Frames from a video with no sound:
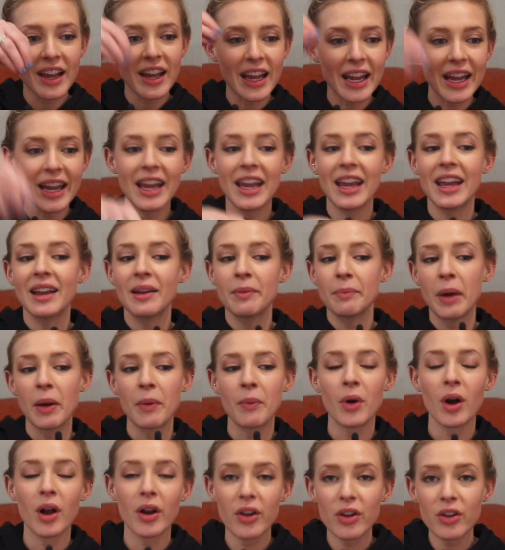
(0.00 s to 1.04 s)
in my
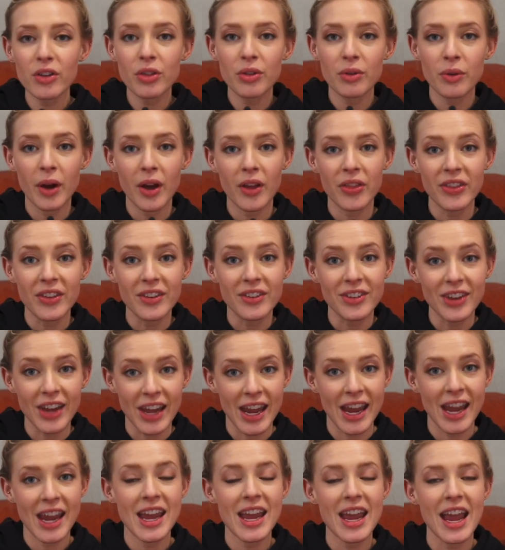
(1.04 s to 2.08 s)
water throughout the
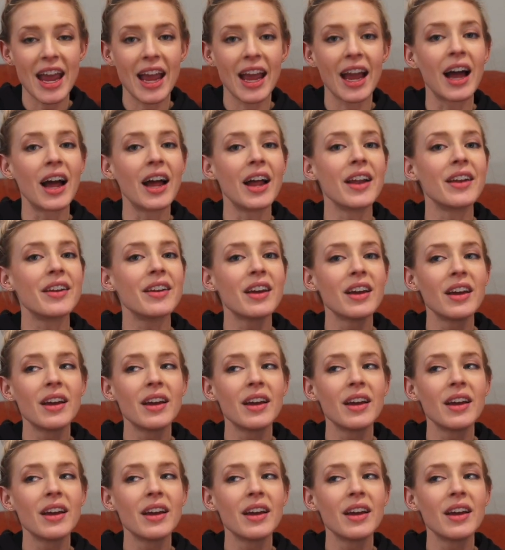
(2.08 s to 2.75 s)
day, and